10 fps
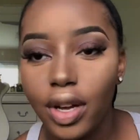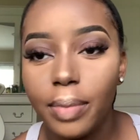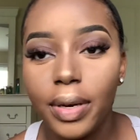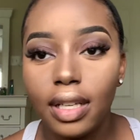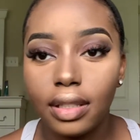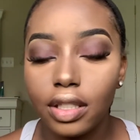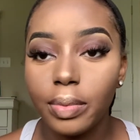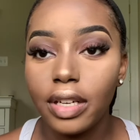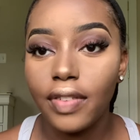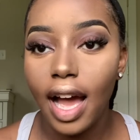put a little bit
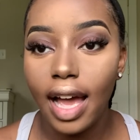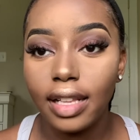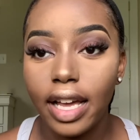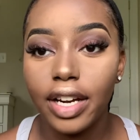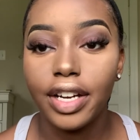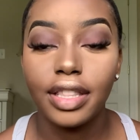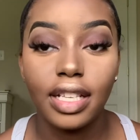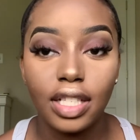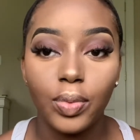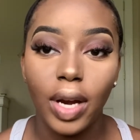of highlighter. This
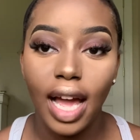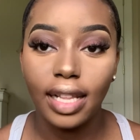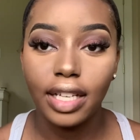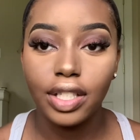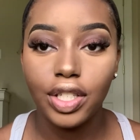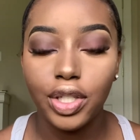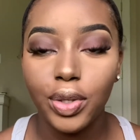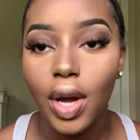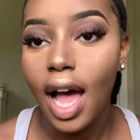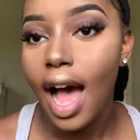is what I like to do.
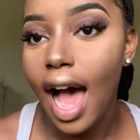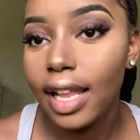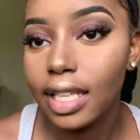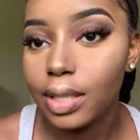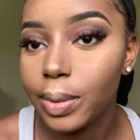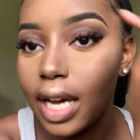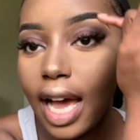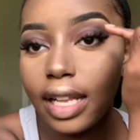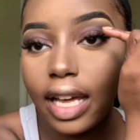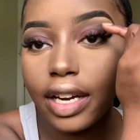I like to put
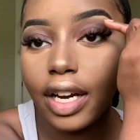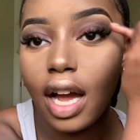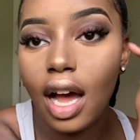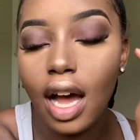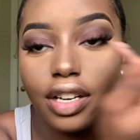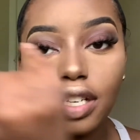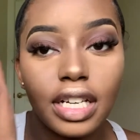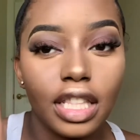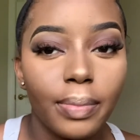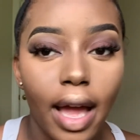highlighter
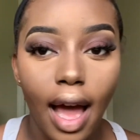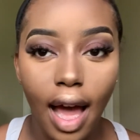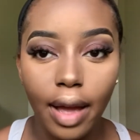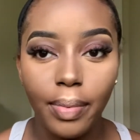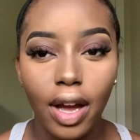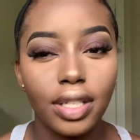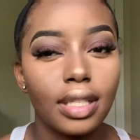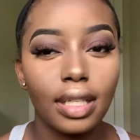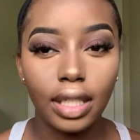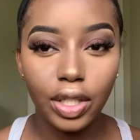underneath my eyebrow just a
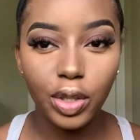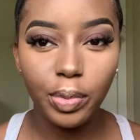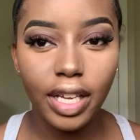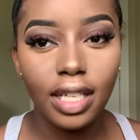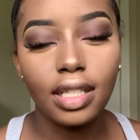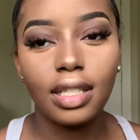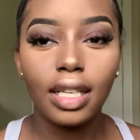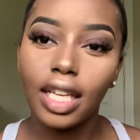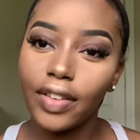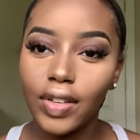little bit, just to
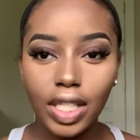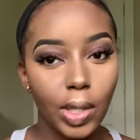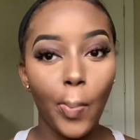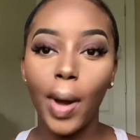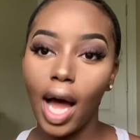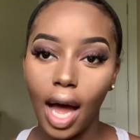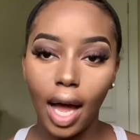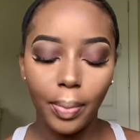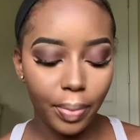give it some pop.